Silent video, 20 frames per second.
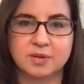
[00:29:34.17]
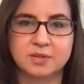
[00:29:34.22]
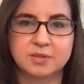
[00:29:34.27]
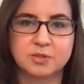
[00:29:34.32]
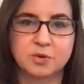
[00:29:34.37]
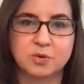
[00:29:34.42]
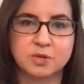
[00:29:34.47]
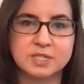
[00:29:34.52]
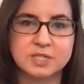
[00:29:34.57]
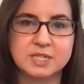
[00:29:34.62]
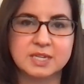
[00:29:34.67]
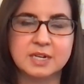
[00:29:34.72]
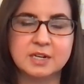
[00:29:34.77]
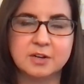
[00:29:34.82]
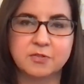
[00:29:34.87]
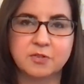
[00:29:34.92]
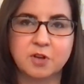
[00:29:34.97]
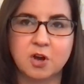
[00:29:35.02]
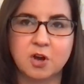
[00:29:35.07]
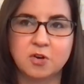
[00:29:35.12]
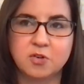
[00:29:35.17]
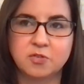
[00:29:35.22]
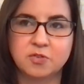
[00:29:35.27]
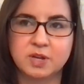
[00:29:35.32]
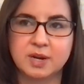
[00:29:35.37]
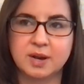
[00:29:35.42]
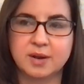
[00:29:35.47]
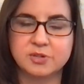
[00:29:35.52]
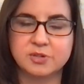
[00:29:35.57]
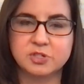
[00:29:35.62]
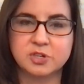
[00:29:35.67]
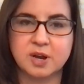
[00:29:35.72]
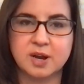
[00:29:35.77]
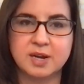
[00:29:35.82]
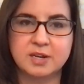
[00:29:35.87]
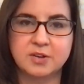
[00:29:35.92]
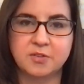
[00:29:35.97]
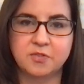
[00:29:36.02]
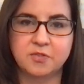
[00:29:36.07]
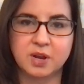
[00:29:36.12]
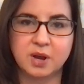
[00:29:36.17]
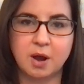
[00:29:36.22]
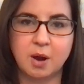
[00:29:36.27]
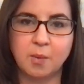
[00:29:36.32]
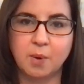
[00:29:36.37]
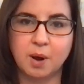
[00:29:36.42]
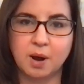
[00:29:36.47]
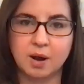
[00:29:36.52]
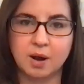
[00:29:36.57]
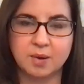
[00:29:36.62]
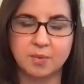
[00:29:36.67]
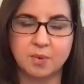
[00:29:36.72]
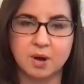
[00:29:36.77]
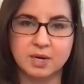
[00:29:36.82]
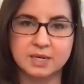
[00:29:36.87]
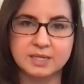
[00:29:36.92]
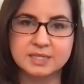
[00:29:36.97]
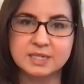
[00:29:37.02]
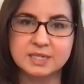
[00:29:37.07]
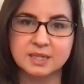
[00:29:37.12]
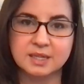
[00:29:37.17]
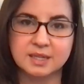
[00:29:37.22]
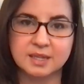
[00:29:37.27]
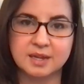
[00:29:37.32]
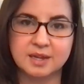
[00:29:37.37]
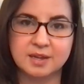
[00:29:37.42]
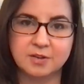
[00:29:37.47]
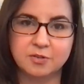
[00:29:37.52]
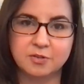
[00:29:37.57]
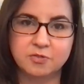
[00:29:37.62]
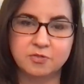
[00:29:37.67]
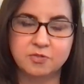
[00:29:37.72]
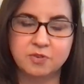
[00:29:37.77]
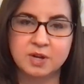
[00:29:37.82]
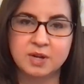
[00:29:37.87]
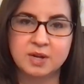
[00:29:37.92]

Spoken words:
towards the end of COVID, I was trying to figure out where I wanted to live.